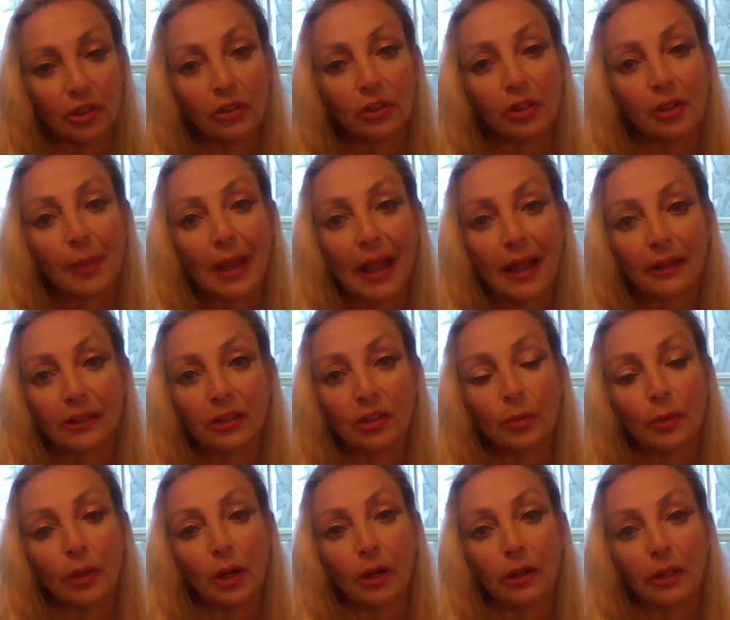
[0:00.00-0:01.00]
and he'll get back to
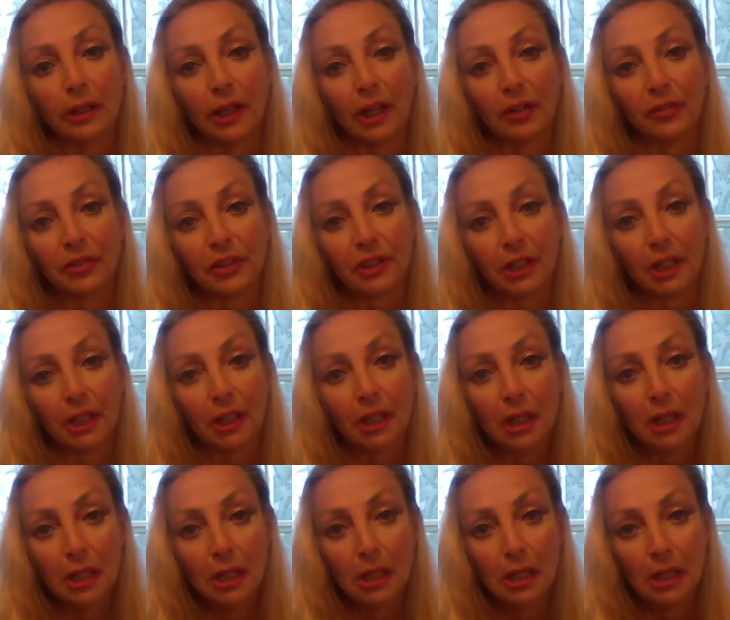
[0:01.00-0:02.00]
you regarding everything.
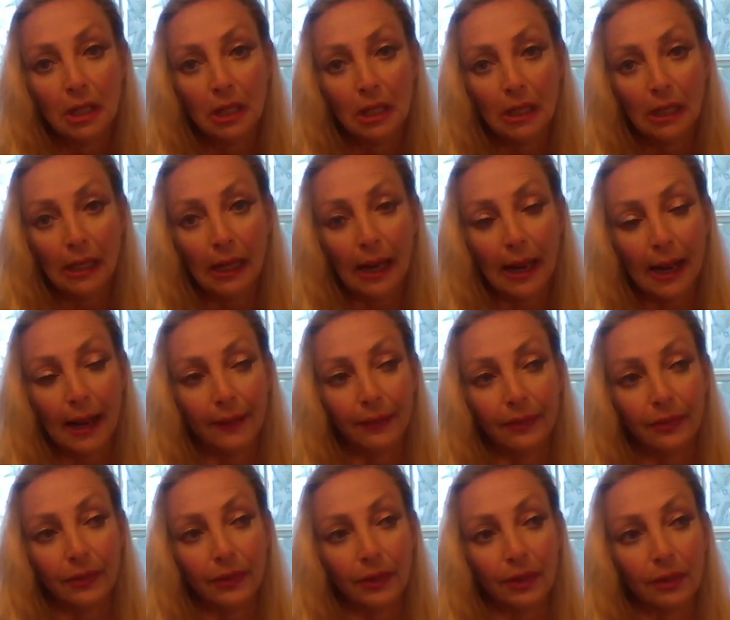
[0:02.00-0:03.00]

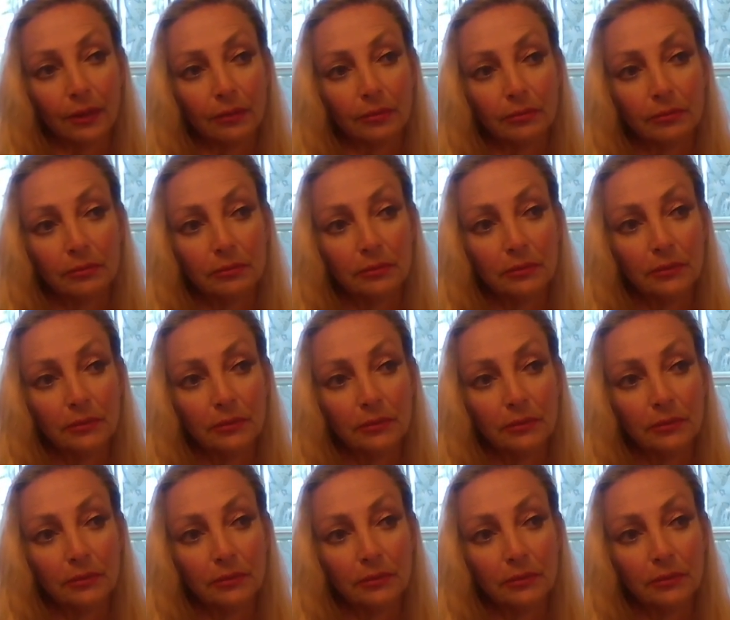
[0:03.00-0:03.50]
And it